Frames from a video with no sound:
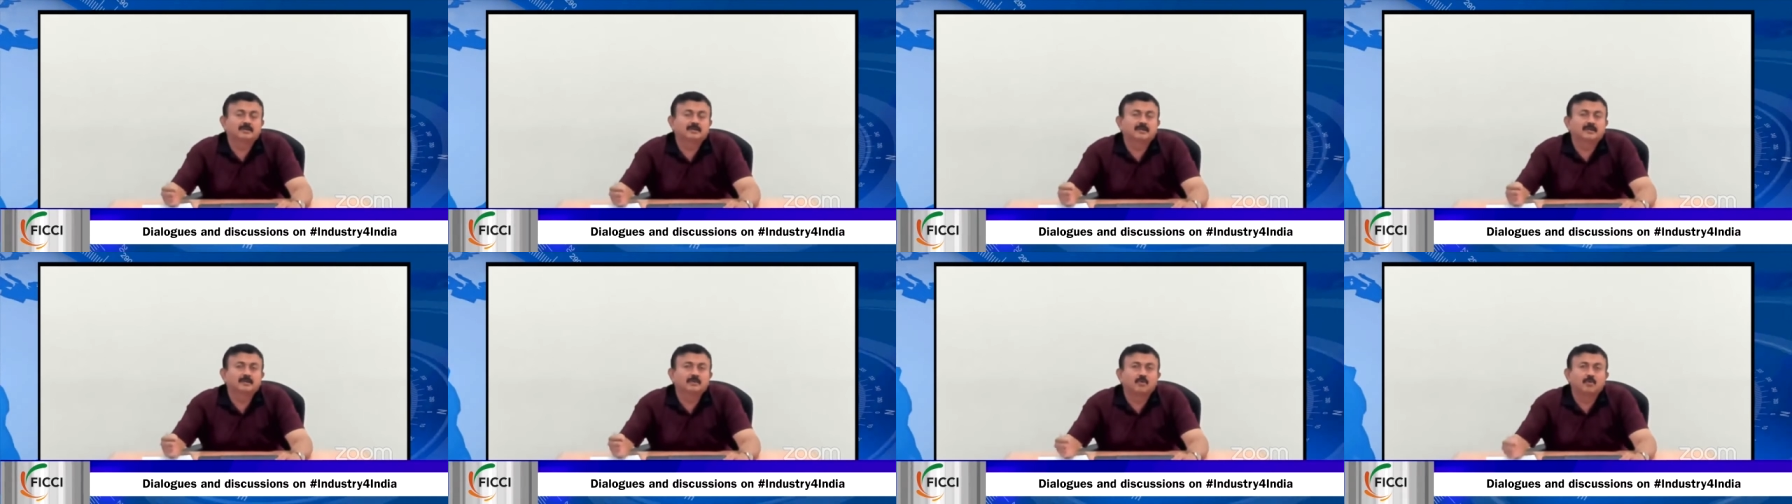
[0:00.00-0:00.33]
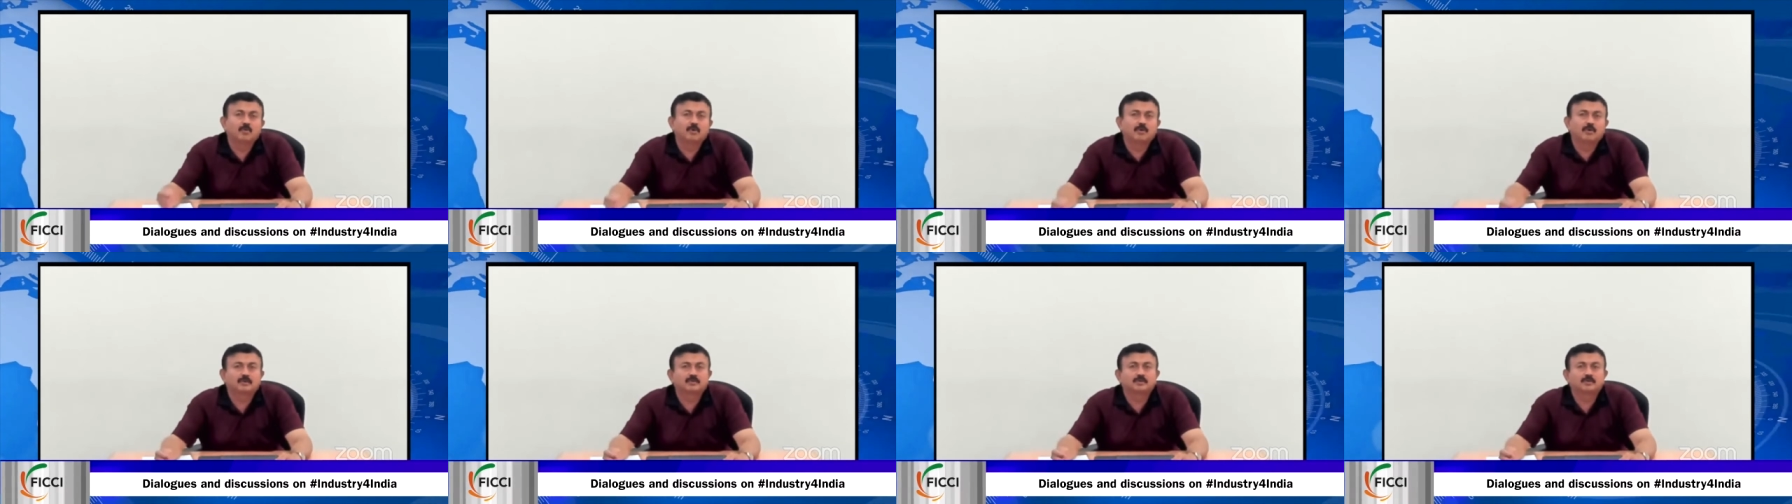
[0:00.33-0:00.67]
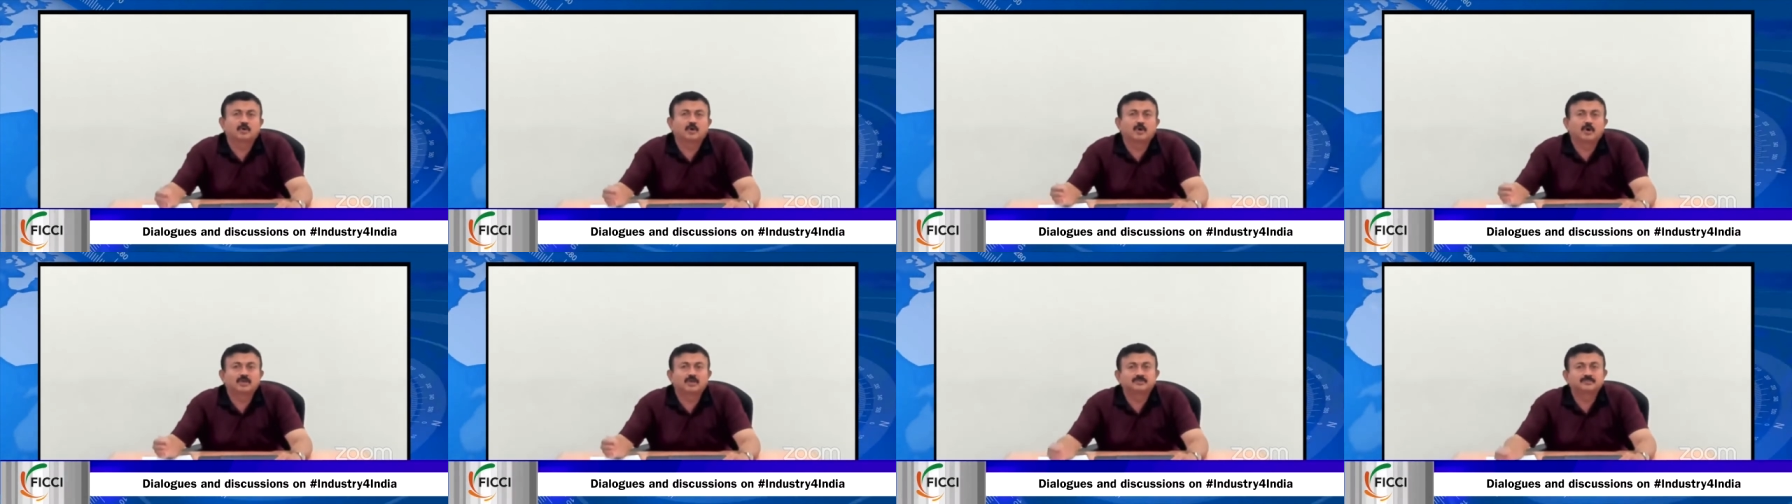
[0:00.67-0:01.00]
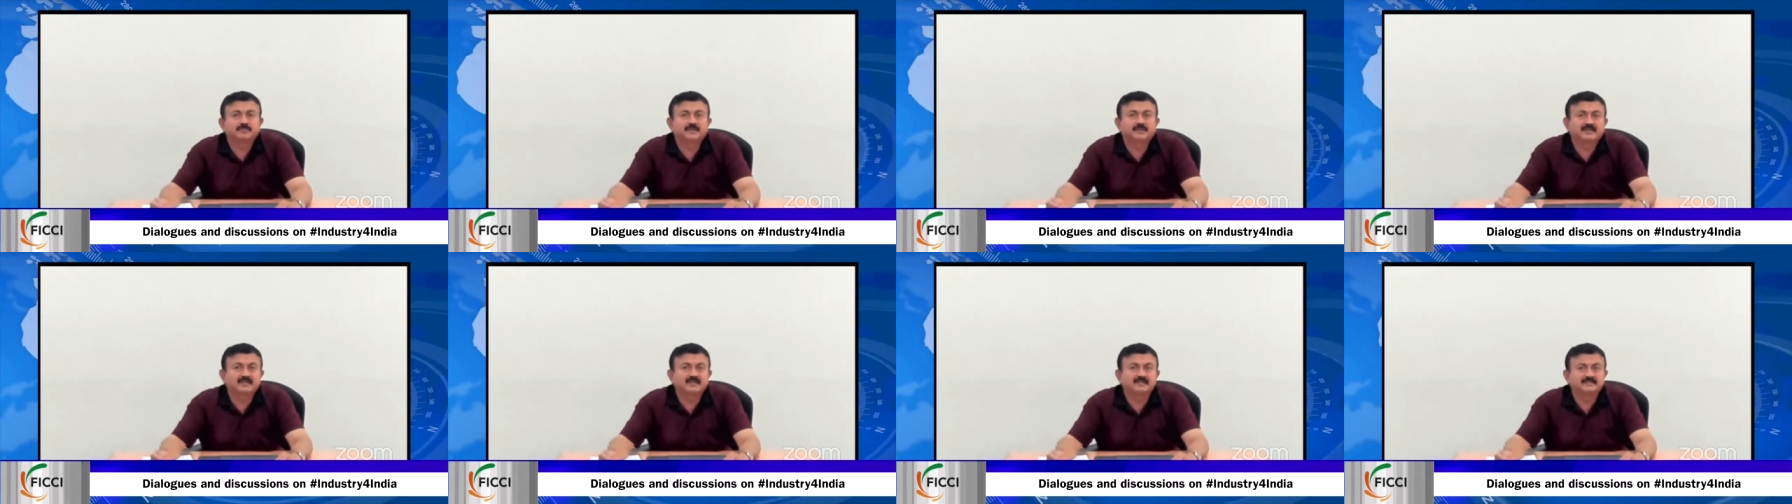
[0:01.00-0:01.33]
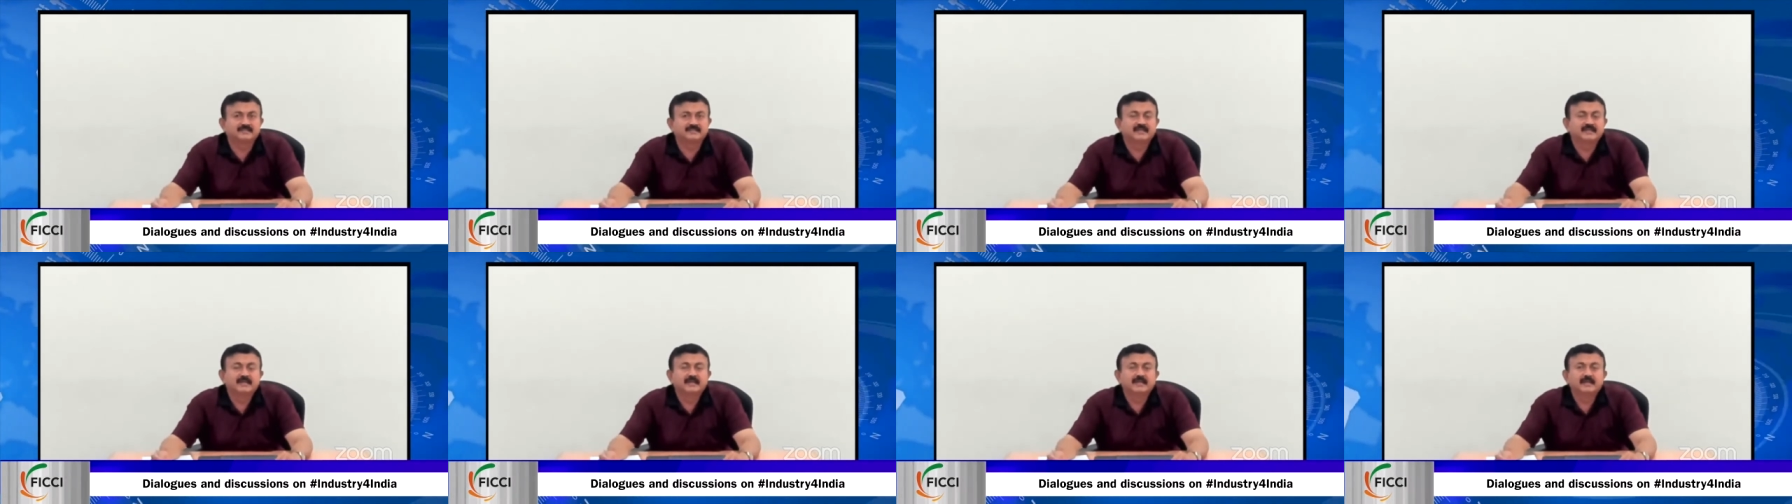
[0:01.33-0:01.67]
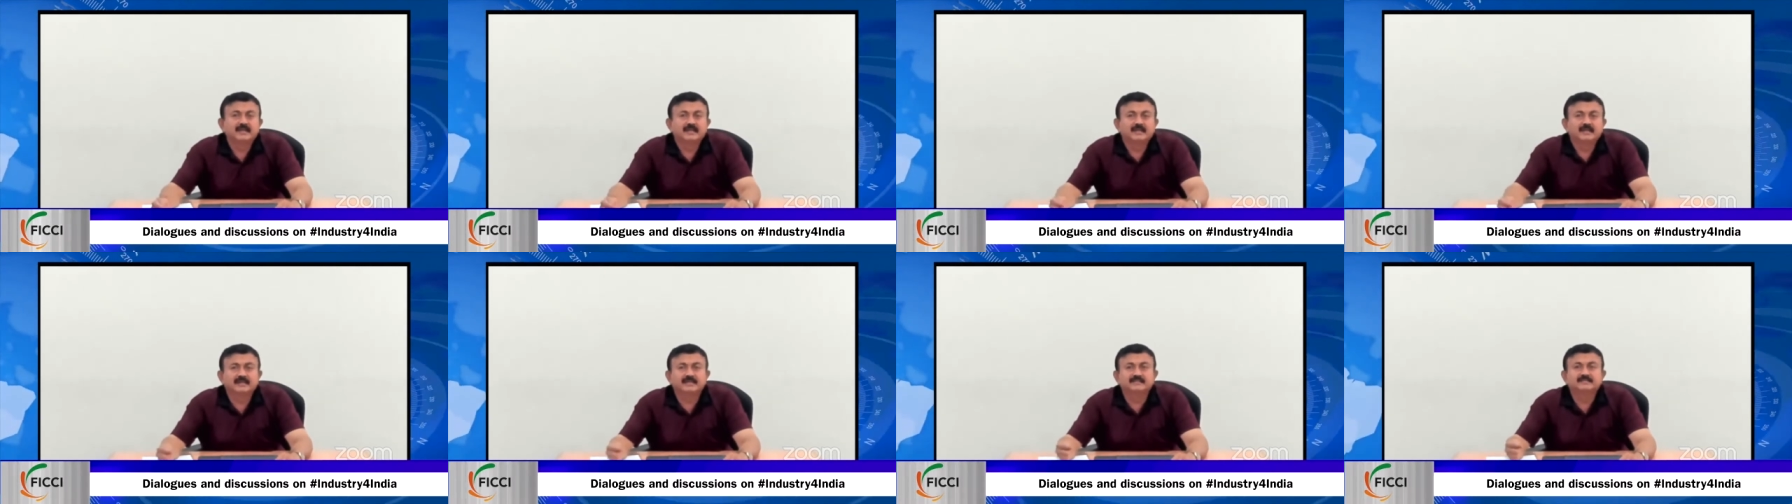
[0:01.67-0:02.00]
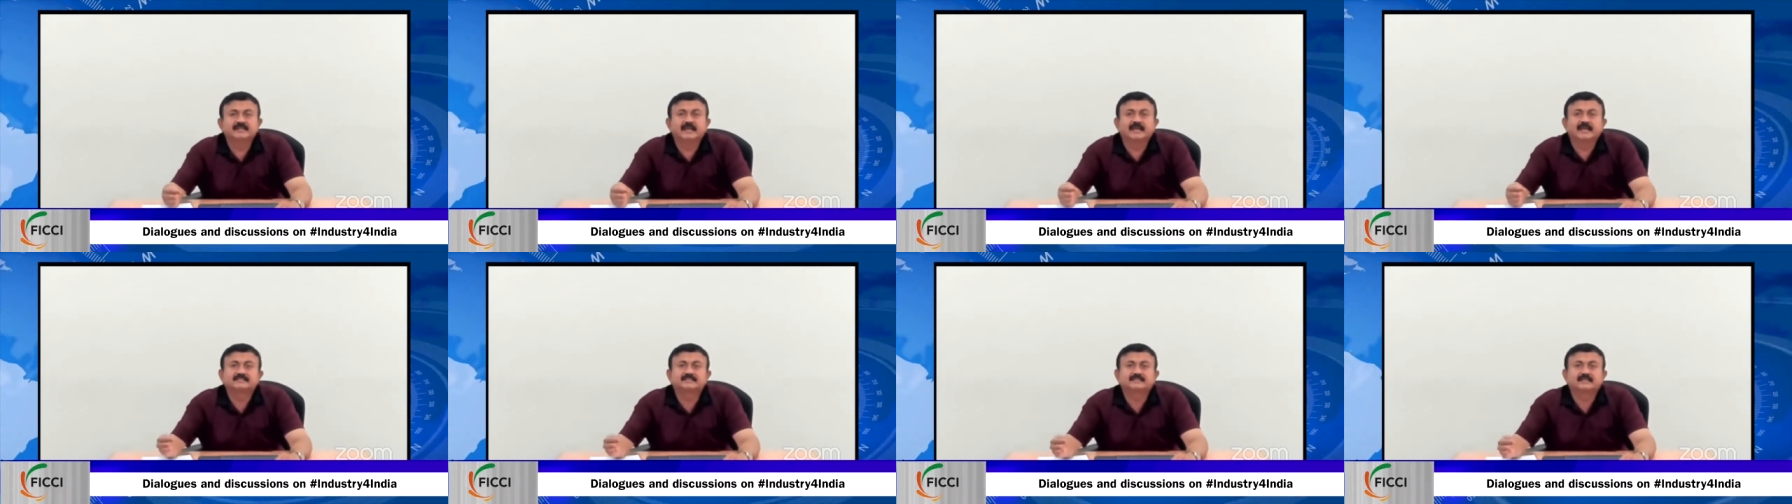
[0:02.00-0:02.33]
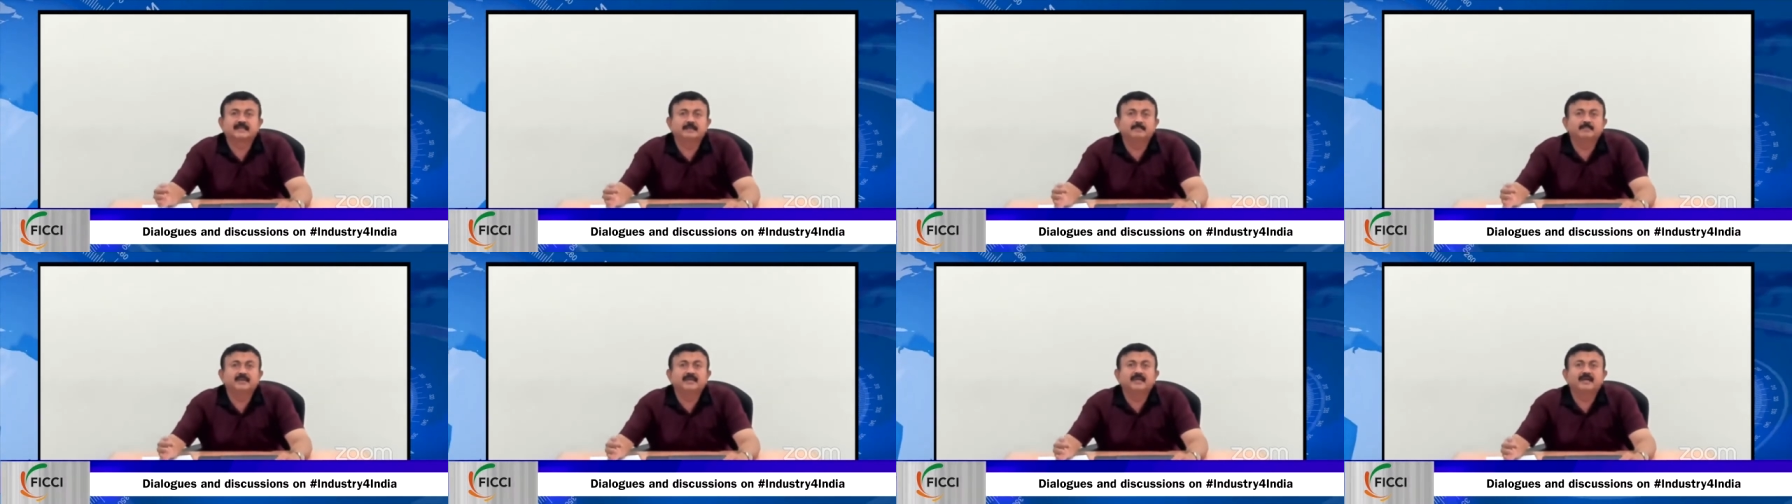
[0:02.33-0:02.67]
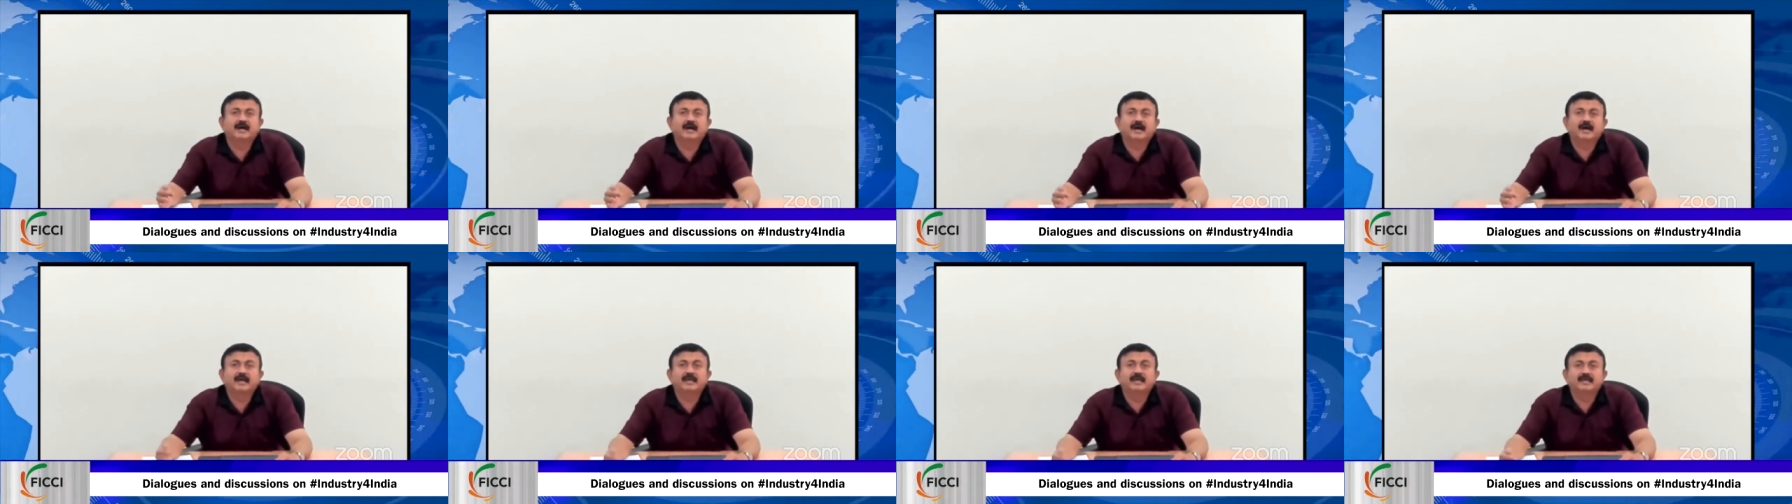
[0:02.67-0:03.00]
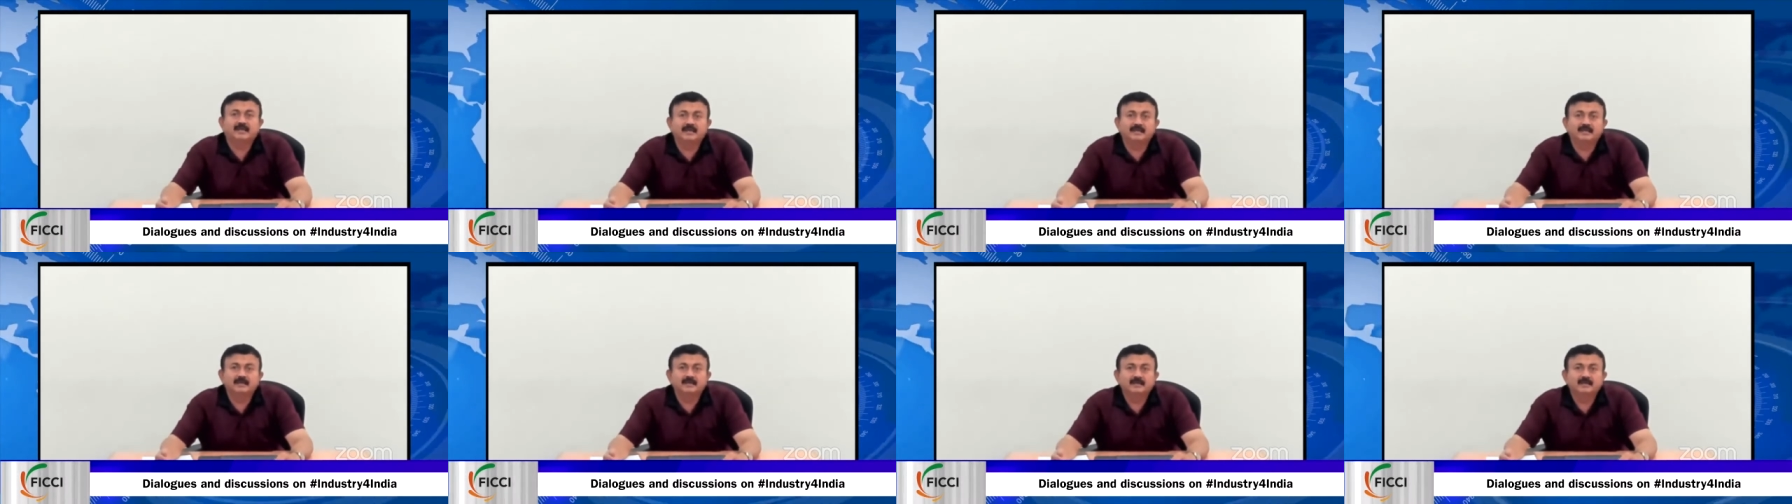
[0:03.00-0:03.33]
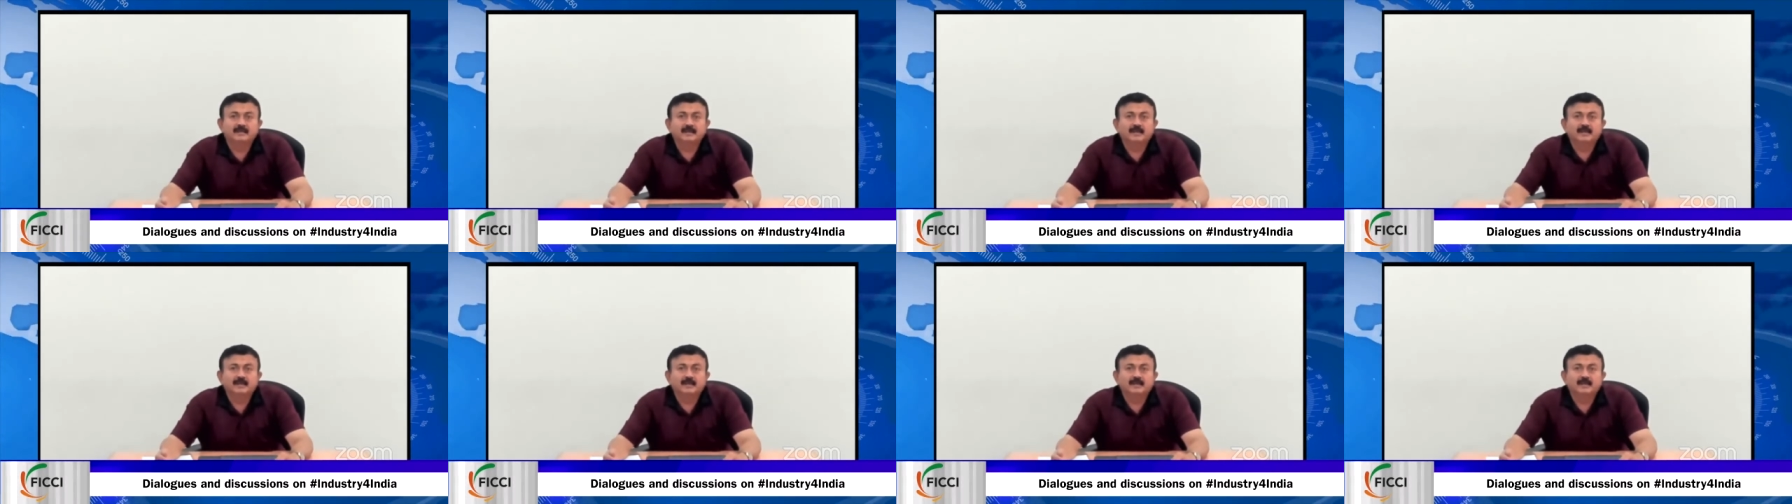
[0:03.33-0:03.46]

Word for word: the load on the hospitals is extremely high.